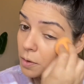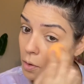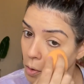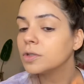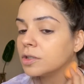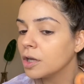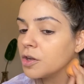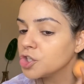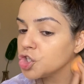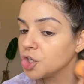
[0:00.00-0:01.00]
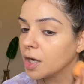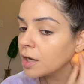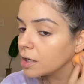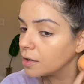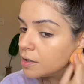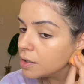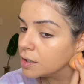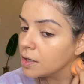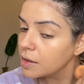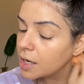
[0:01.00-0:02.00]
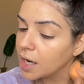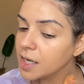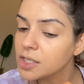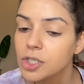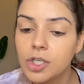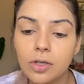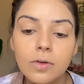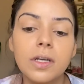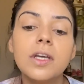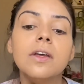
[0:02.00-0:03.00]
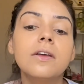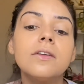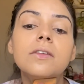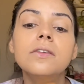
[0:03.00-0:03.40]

Another trick that I like to do is